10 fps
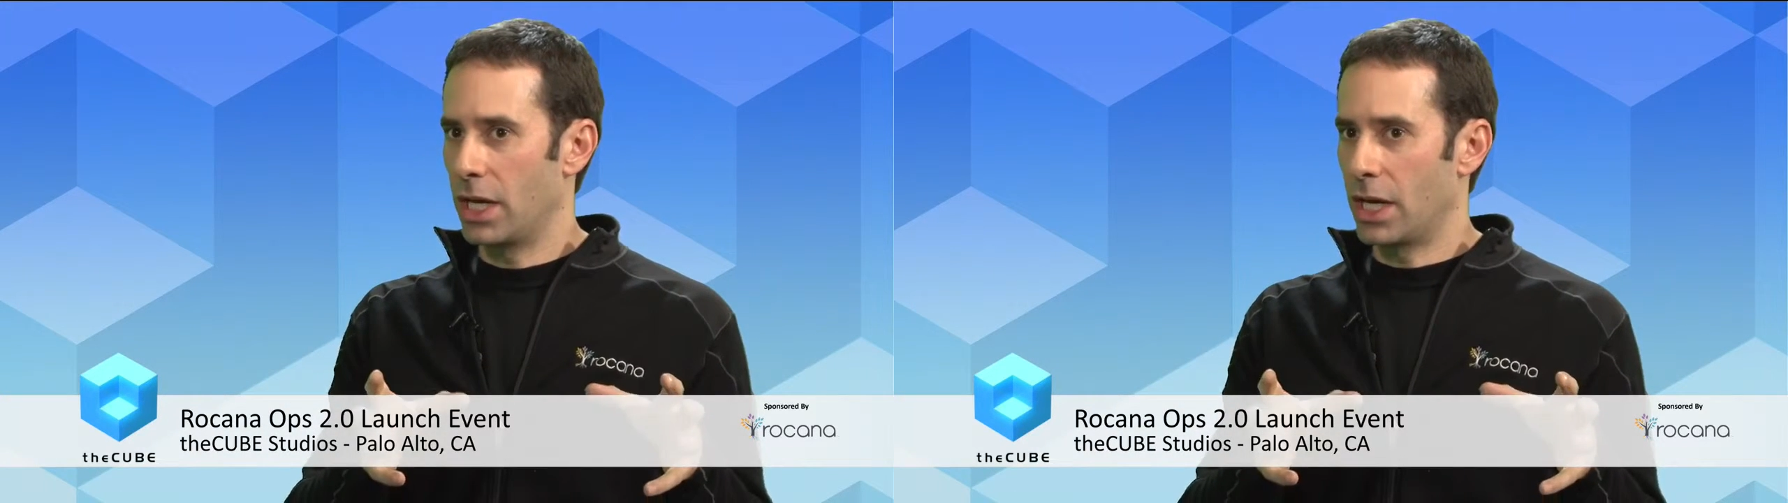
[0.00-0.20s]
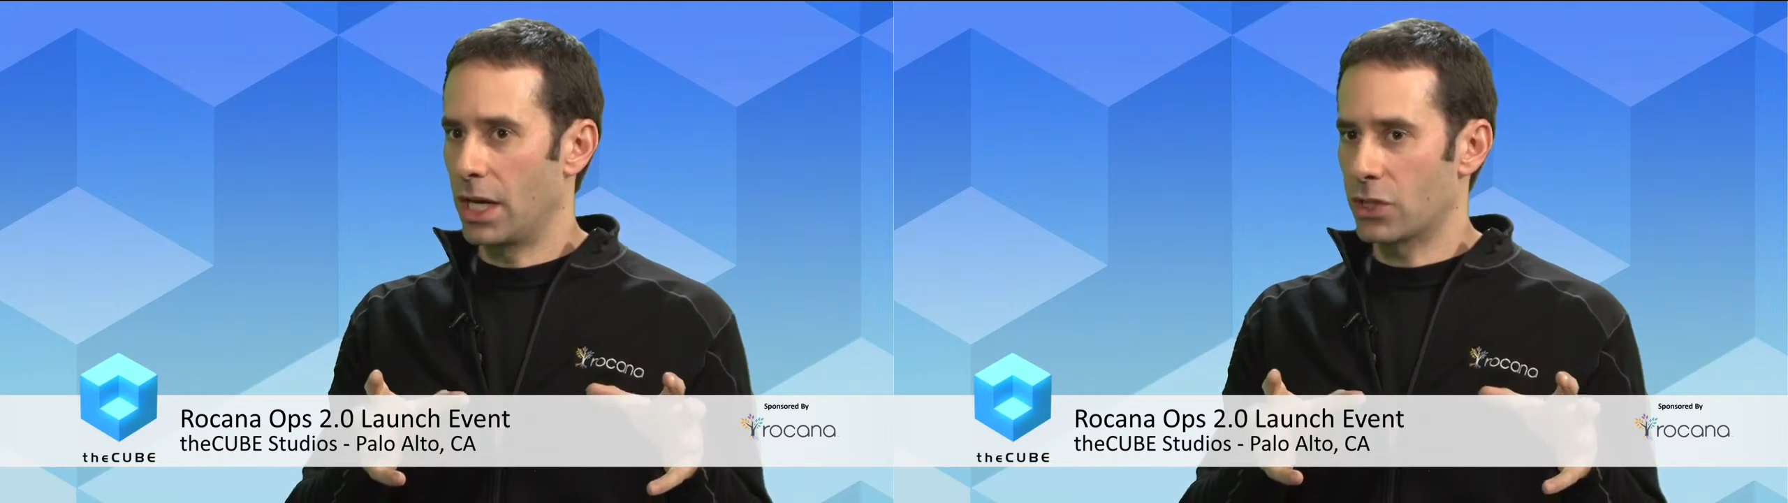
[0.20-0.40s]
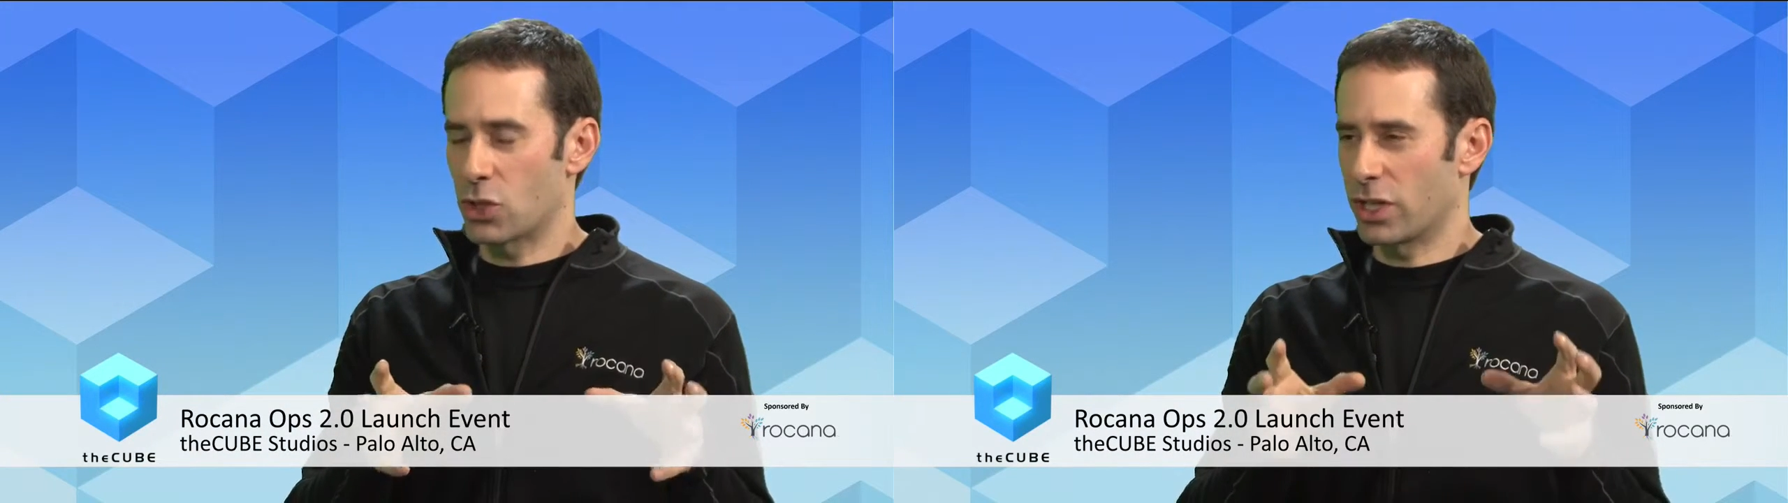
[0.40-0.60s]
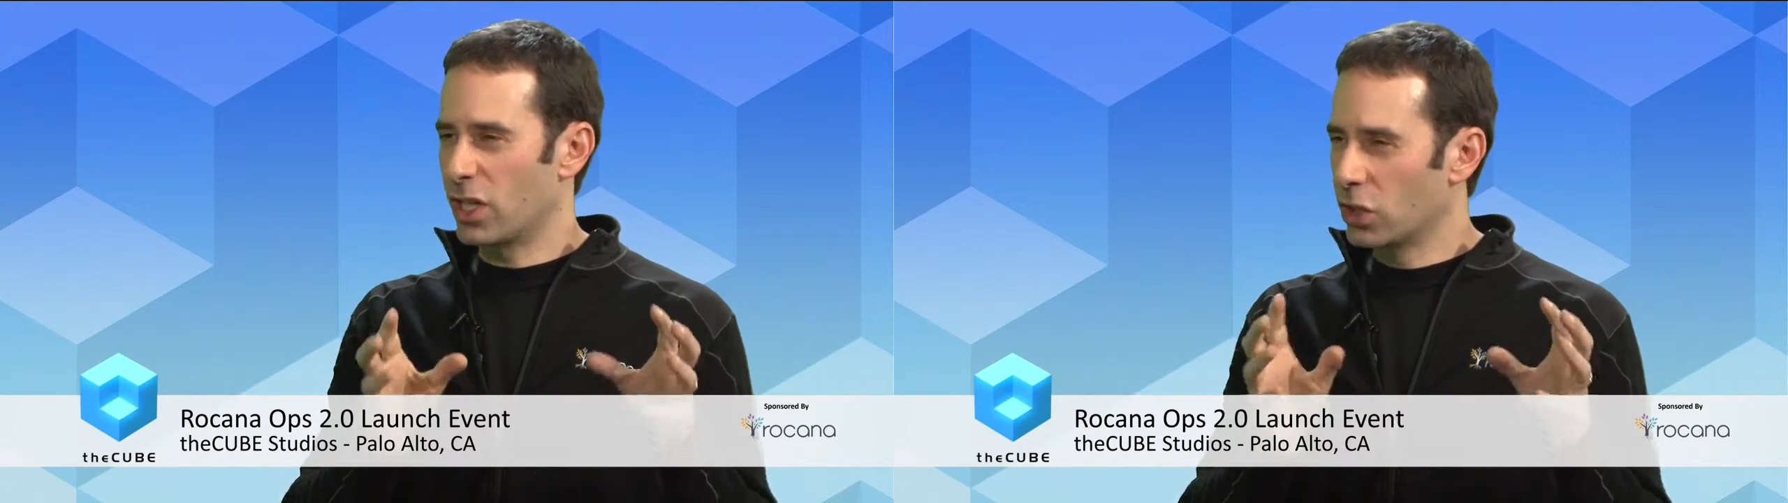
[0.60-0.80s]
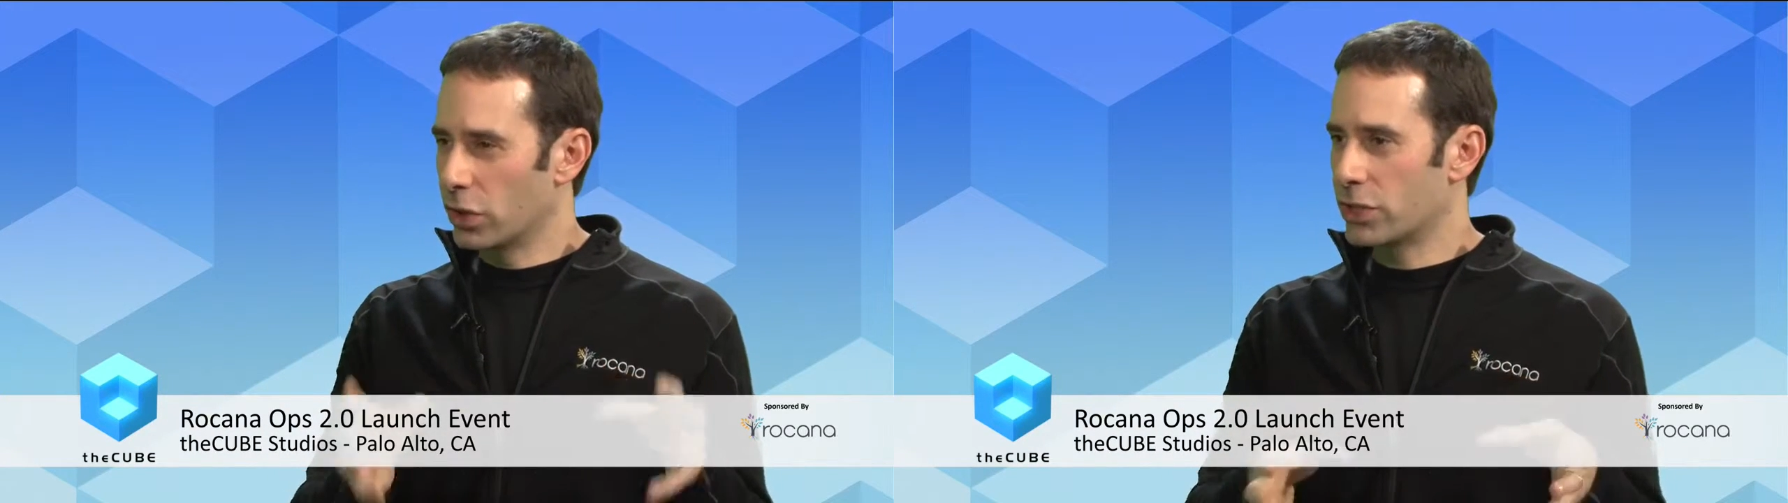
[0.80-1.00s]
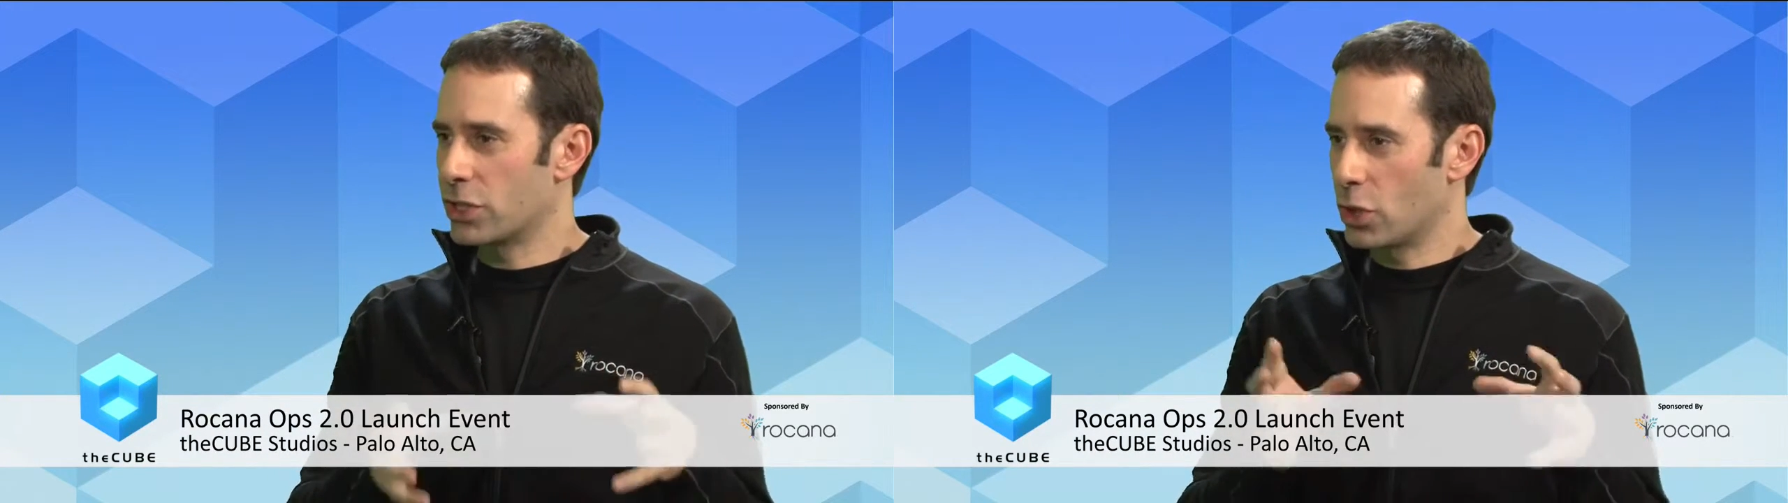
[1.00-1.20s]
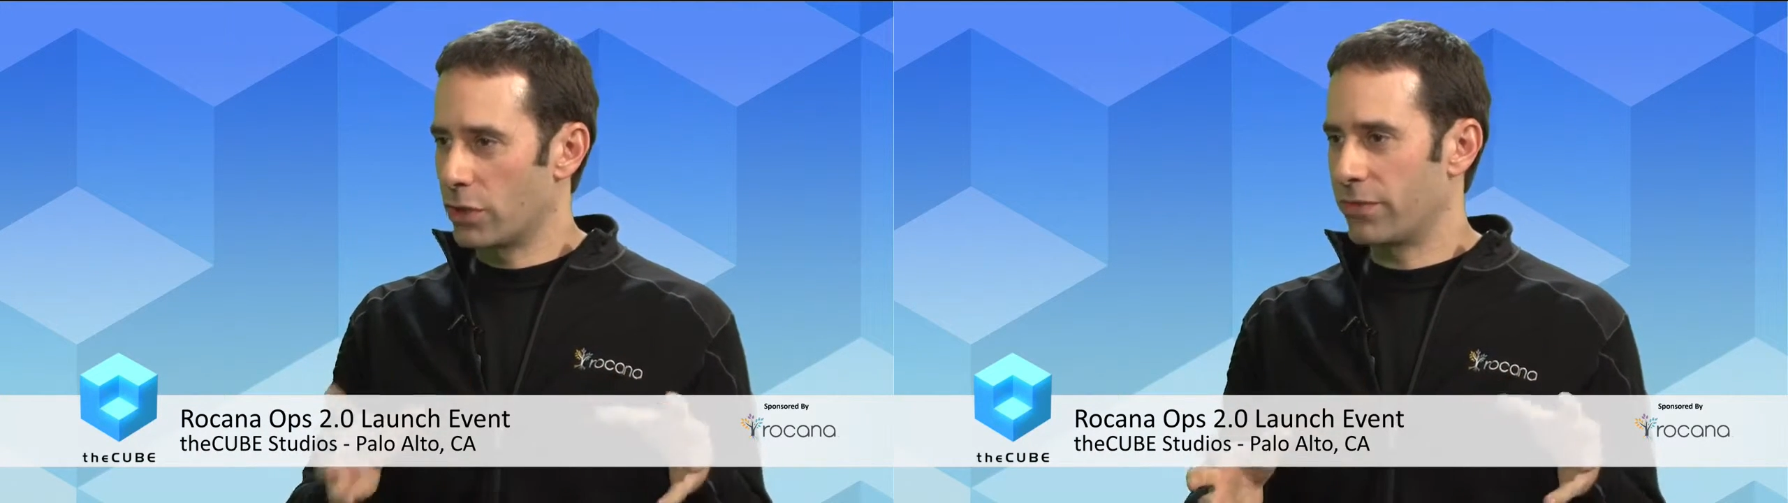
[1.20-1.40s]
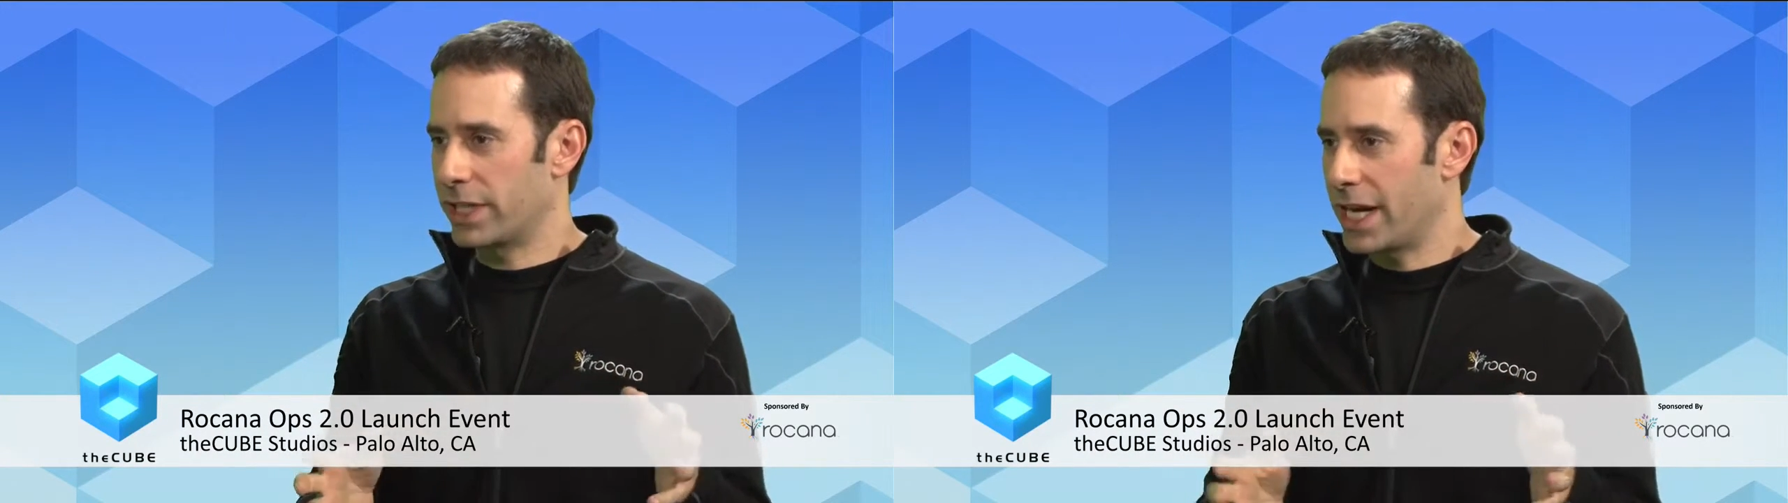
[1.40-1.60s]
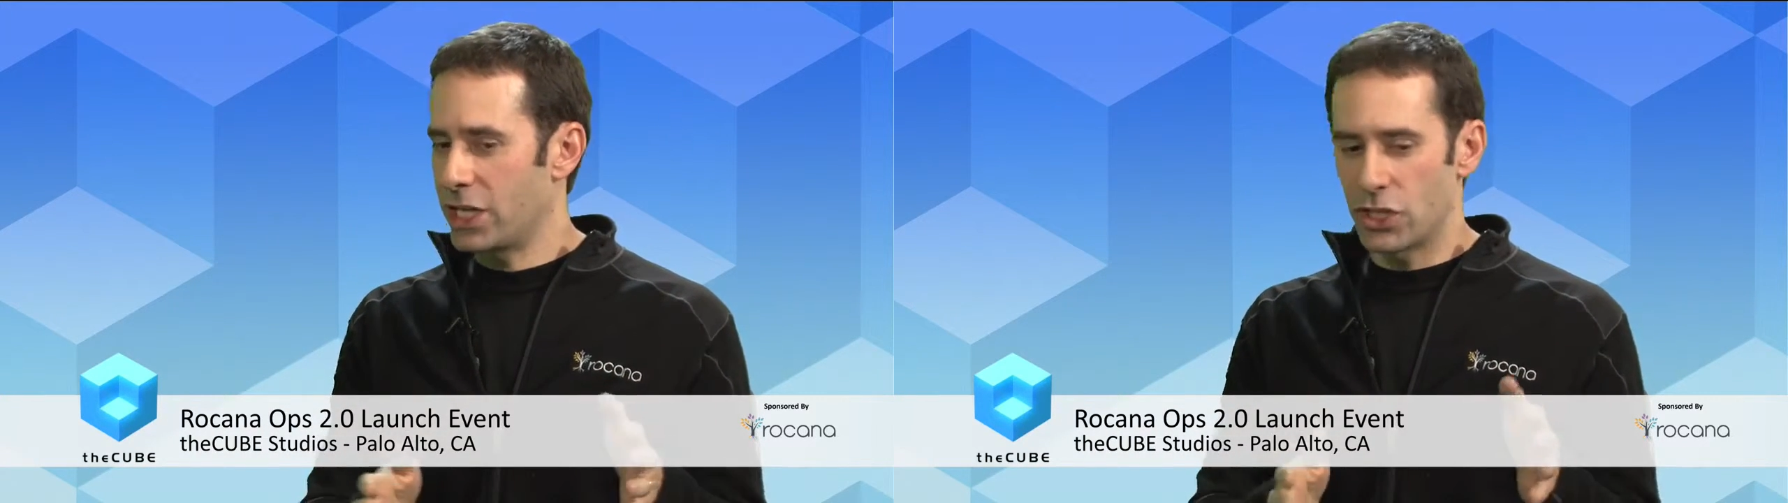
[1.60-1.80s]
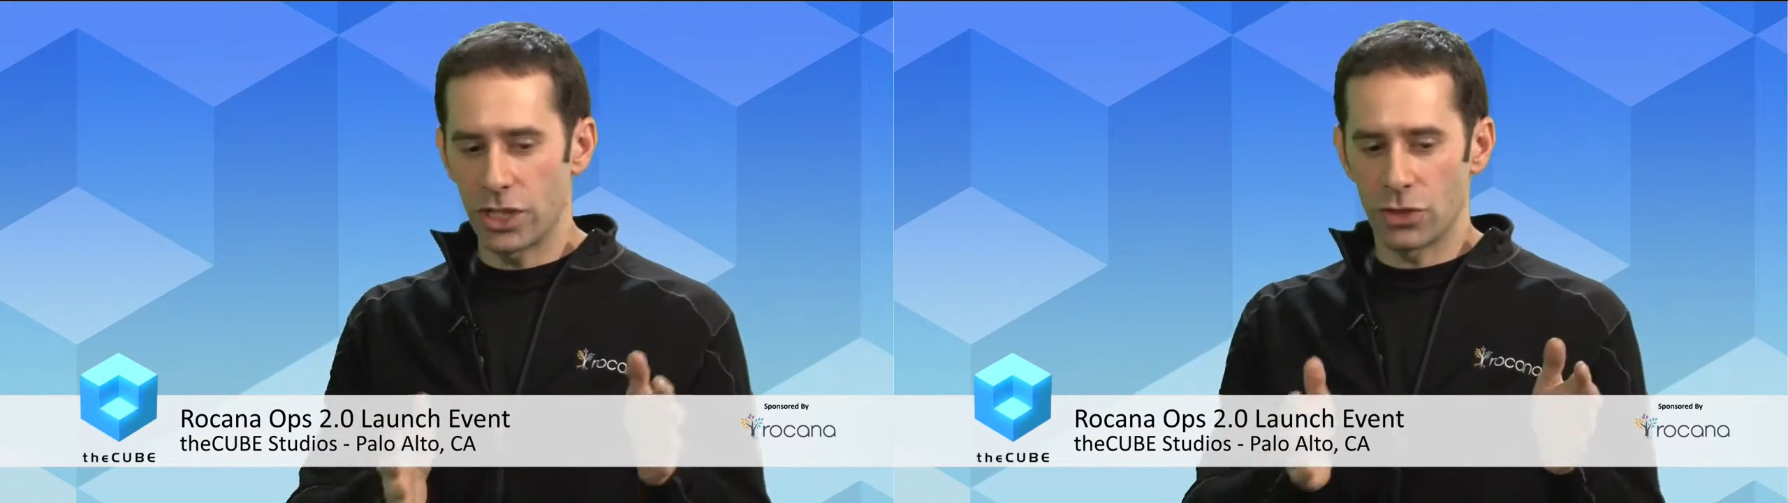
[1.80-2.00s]
sort of alerts and
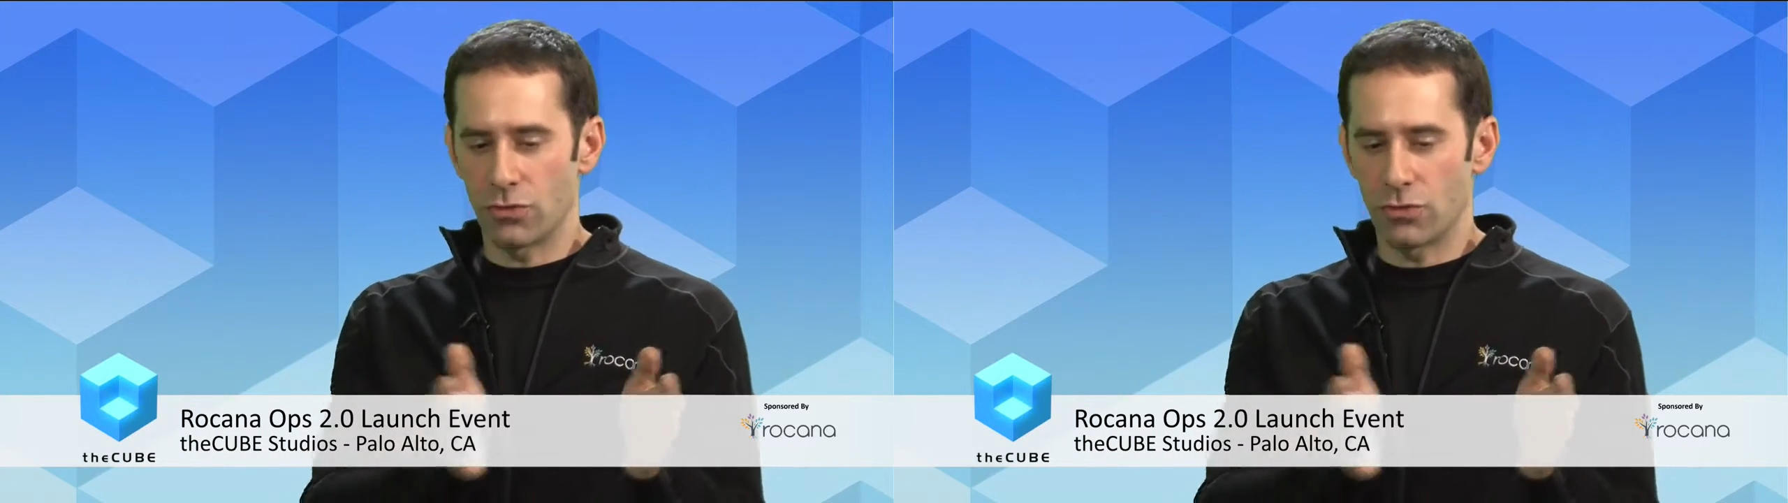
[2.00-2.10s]
notifications,